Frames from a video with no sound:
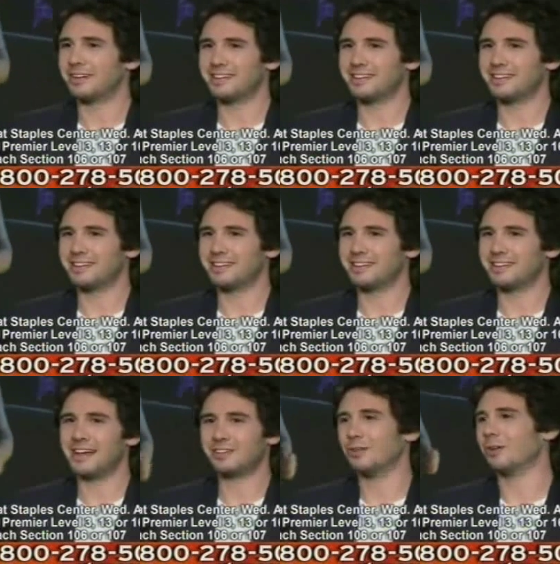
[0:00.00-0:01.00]
Sometimes it
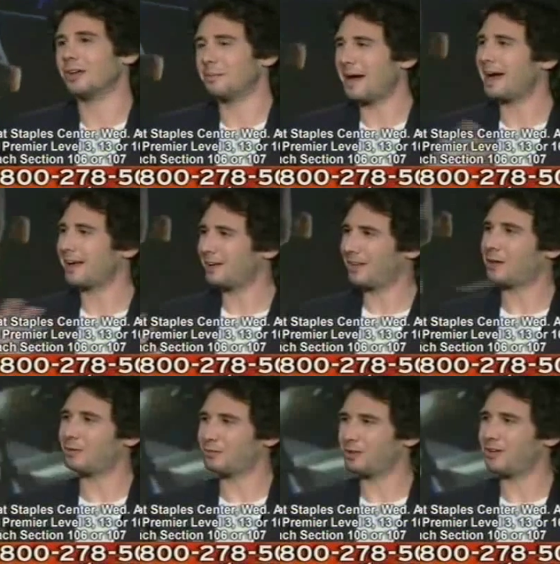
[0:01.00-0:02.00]
takes looking back at all
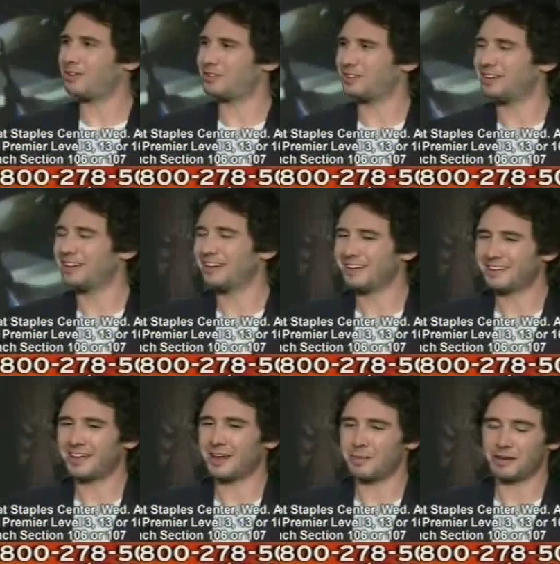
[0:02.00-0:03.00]
that old footage to
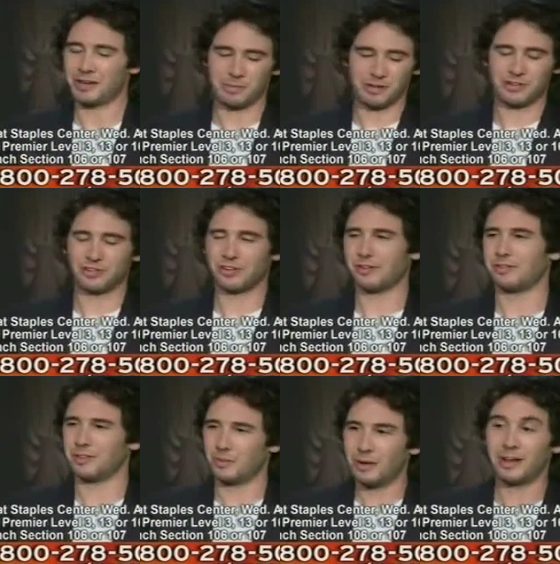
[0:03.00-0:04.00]
kind of make you pinch
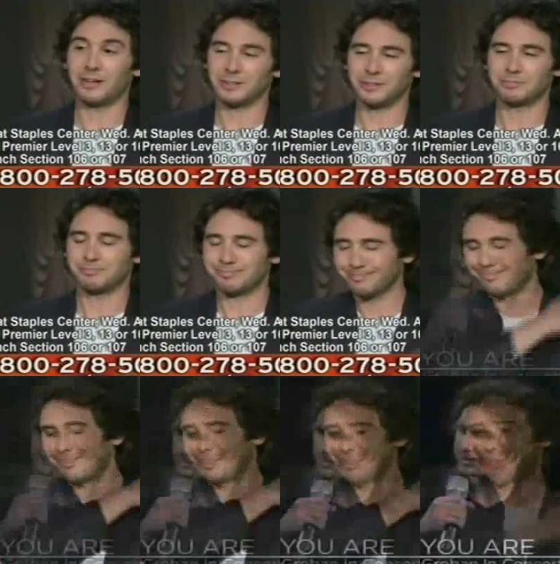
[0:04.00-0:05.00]
yourself and say, wow, that was
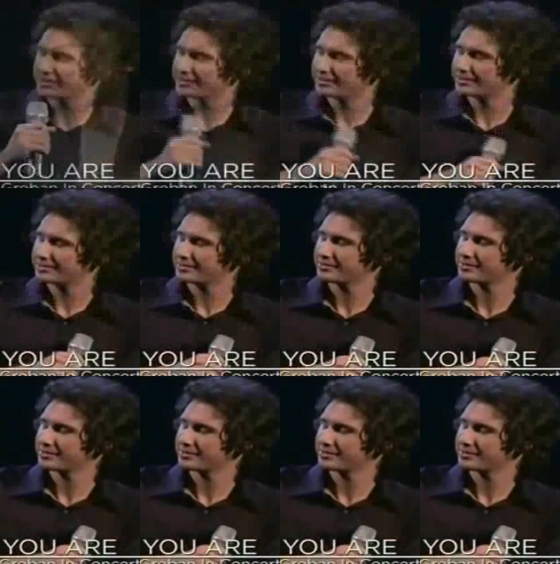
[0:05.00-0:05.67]
a good job.